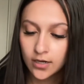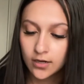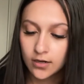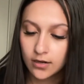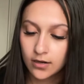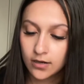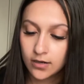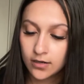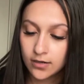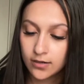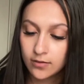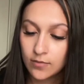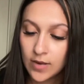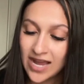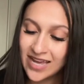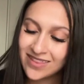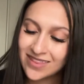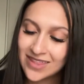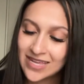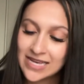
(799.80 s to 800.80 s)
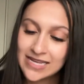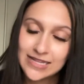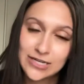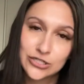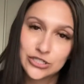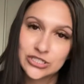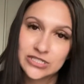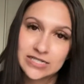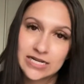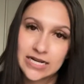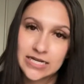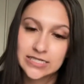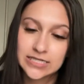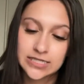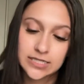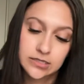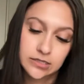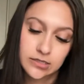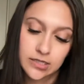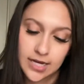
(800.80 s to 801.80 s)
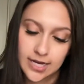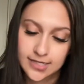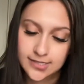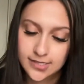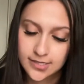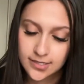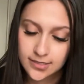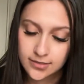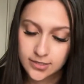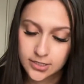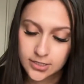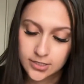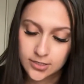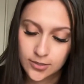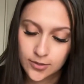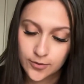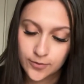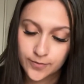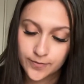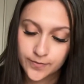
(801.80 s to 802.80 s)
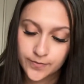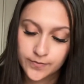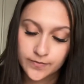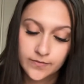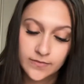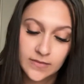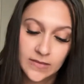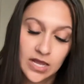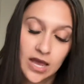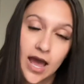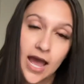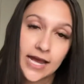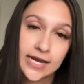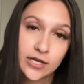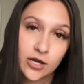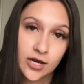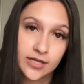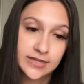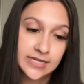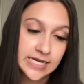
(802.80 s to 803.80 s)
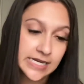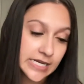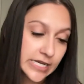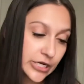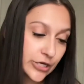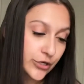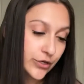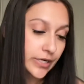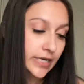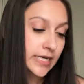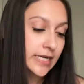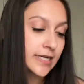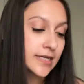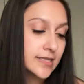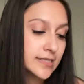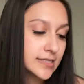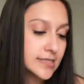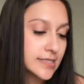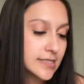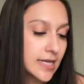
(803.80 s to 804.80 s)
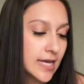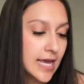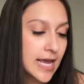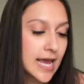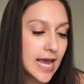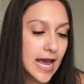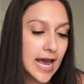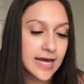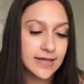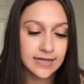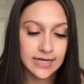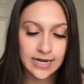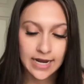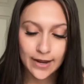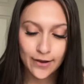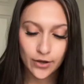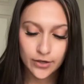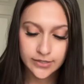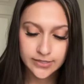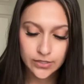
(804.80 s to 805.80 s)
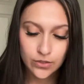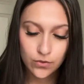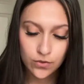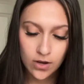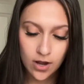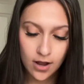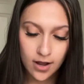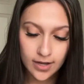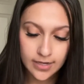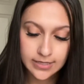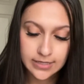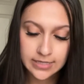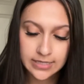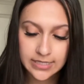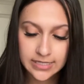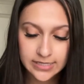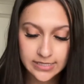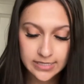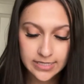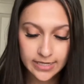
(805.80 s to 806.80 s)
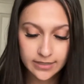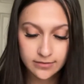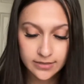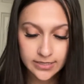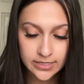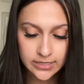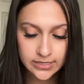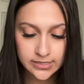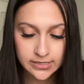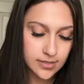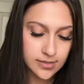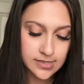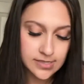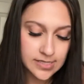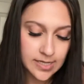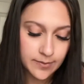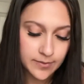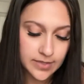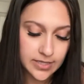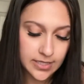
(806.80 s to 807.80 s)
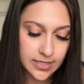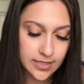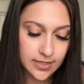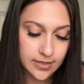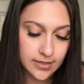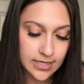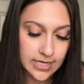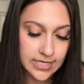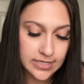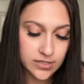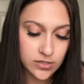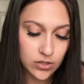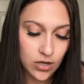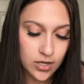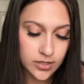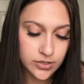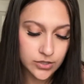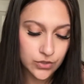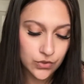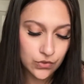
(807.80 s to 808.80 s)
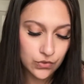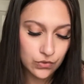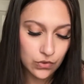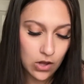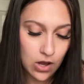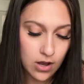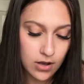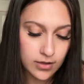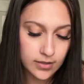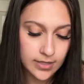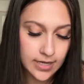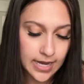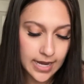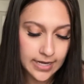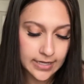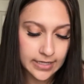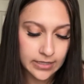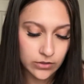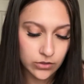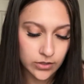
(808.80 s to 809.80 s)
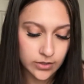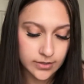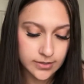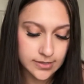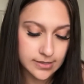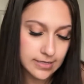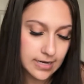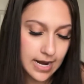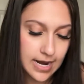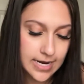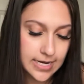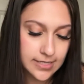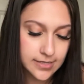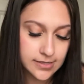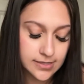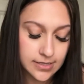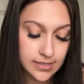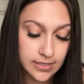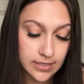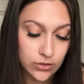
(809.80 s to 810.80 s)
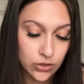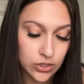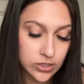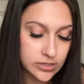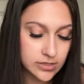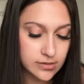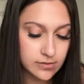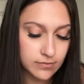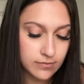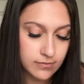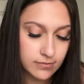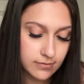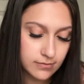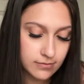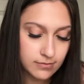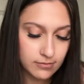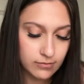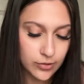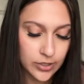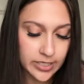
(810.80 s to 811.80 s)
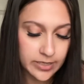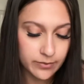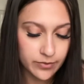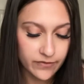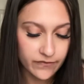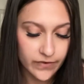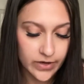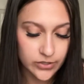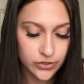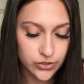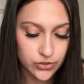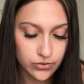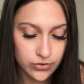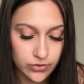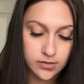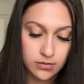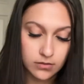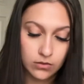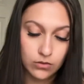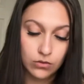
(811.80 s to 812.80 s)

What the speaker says: I think they're just nice and classy, so I got the earrings, and then I also got this necklace. Same thing, it's not too long, and it looks nice, and it looks pretty professional. So